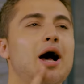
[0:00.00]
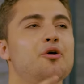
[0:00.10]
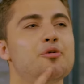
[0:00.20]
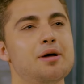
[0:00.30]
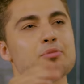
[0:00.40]
I
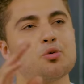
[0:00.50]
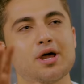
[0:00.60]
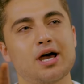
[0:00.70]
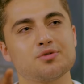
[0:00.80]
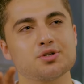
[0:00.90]
remember
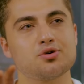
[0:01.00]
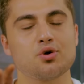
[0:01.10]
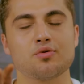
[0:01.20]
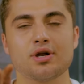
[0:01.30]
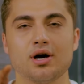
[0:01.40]
when I was
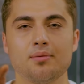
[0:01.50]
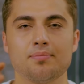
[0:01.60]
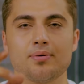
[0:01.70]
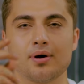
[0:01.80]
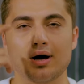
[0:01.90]
growing
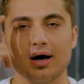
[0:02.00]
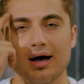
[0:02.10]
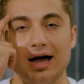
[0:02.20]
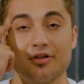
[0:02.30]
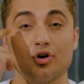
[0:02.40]
up,
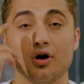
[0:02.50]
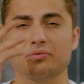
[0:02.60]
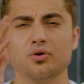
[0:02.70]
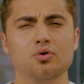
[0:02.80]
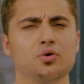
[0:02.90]
I
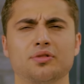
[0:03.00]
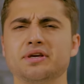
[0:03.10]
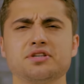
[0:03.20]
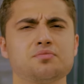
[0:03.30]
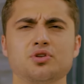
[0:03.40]
thought, "Ooh,
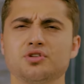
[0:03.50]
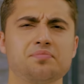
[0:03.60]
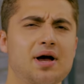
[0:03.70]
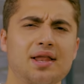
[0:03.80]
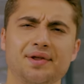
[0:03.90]
these
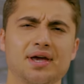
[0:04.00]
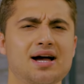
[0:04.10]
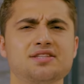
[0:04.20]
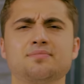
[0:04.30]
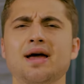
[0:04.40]
municipality
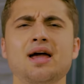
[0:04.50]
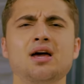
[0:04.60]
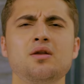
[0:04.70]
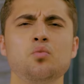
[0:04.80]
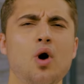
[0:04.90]
guys,
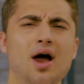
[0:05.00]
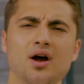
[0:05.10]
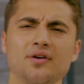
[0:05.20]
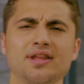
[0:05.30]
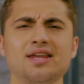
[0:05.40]
man, why
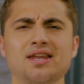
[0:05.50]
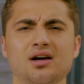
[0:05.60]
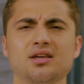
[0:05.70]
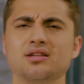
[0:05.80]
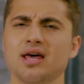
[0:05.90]
are they
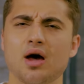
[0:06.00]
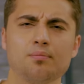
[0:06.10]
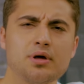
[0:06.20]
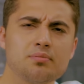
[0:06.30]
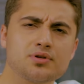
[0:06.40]
knocking
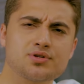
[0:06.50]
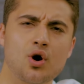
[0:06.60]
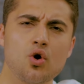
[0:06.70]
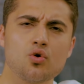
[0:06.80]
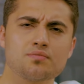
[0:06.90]
down people's
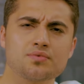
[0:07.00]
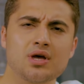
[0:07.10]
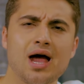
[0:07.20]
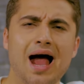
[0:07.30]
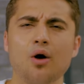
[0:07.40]

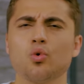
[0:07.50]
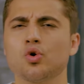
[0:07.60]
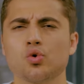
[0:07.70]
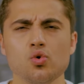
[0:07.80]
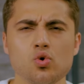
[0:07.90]
homes? How
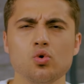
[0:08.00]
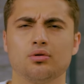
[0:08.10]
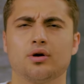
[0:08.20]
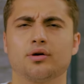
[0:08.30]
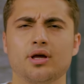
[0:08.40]

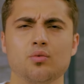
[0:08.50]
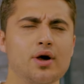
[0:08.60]
cruel are they?